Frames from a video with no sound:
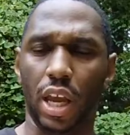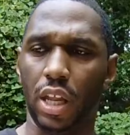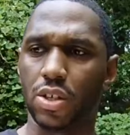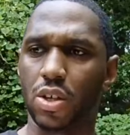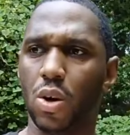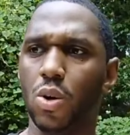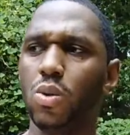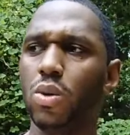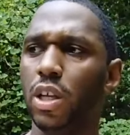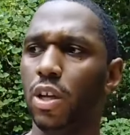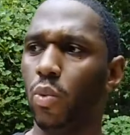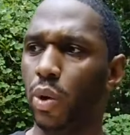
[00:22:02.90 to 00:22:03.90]
And it's
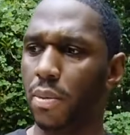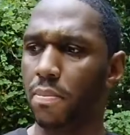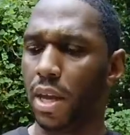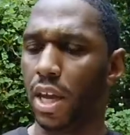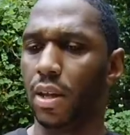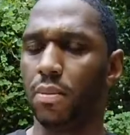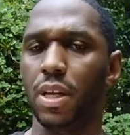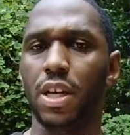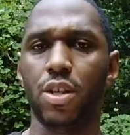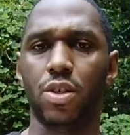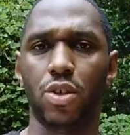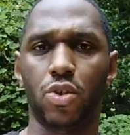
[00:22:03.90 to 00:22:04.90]
only when man
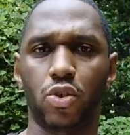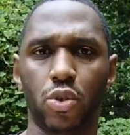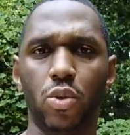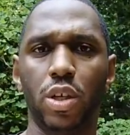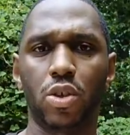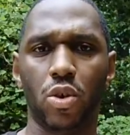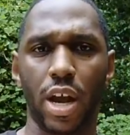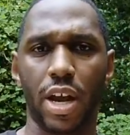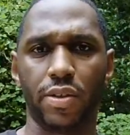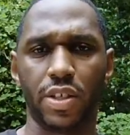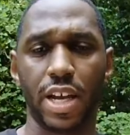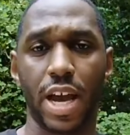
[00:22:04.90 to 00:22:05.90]
begins to truly cry
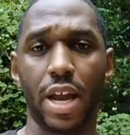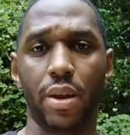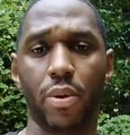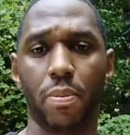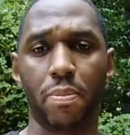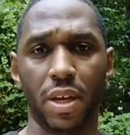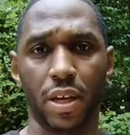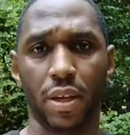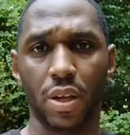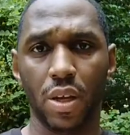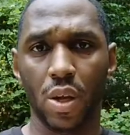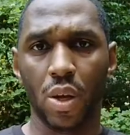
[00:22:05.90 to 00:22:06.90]
out to God and repent
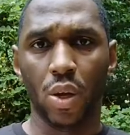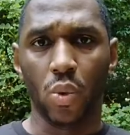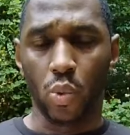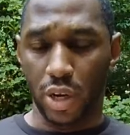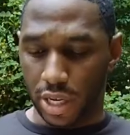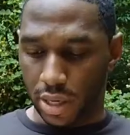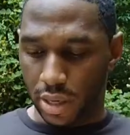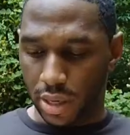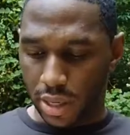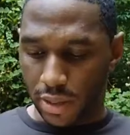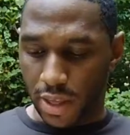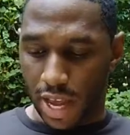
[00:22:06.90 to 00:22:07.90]
when
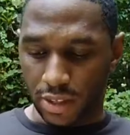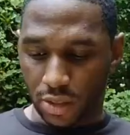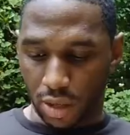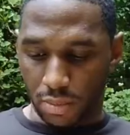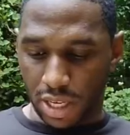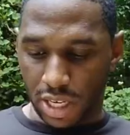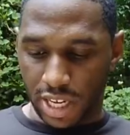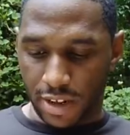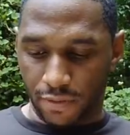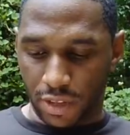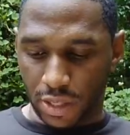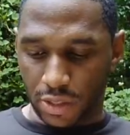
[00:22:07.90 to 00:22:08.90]
that's going to be
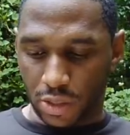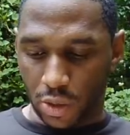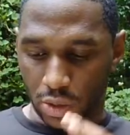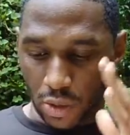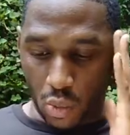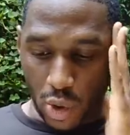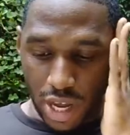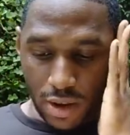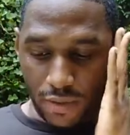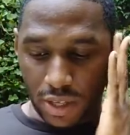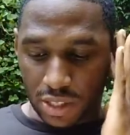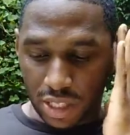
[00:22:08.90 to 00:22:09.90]
lifted. So the weight
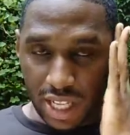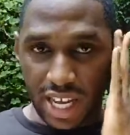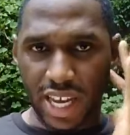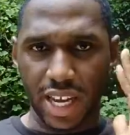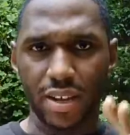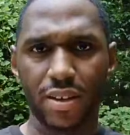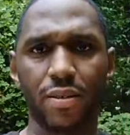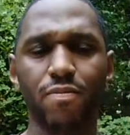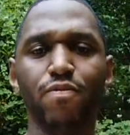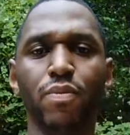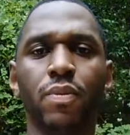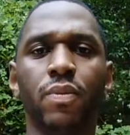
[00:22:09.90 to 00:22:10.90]
of this lead,
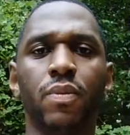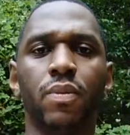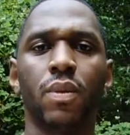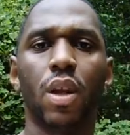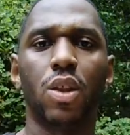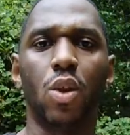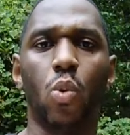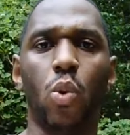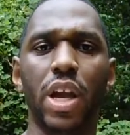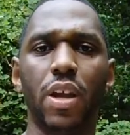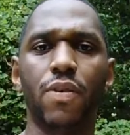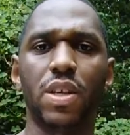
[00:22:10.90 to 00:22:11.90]

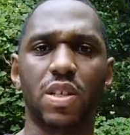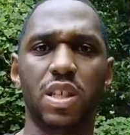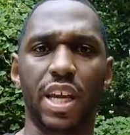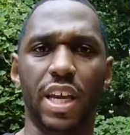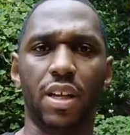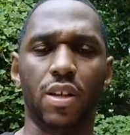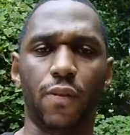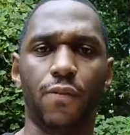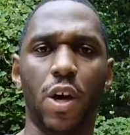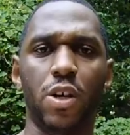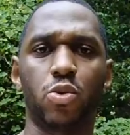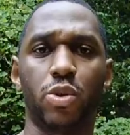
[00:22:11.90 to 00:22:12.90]
this
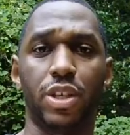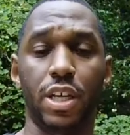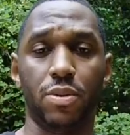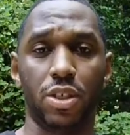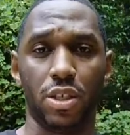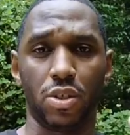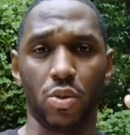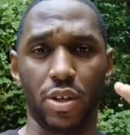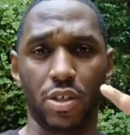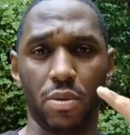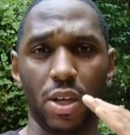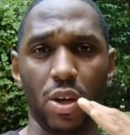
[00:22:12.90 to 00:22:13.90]
false redemption, is
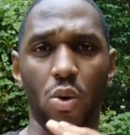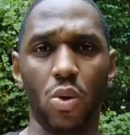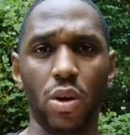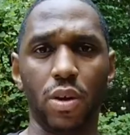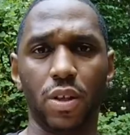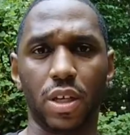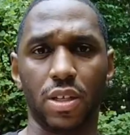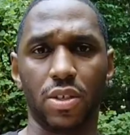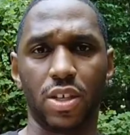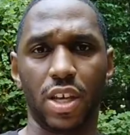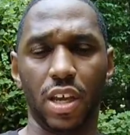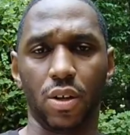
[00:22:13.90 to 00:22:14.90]
going to be on the
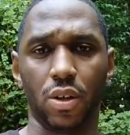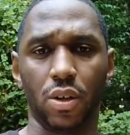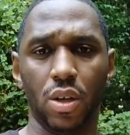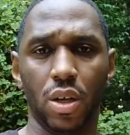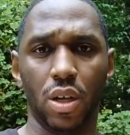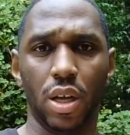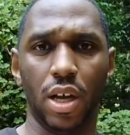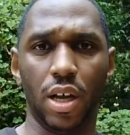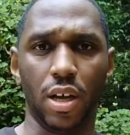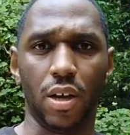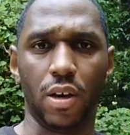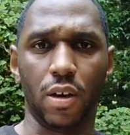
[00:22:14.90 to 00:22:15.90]
container
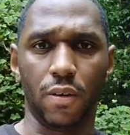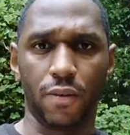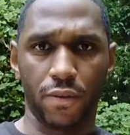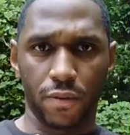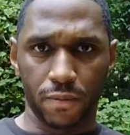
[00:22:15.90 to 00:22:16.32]
of,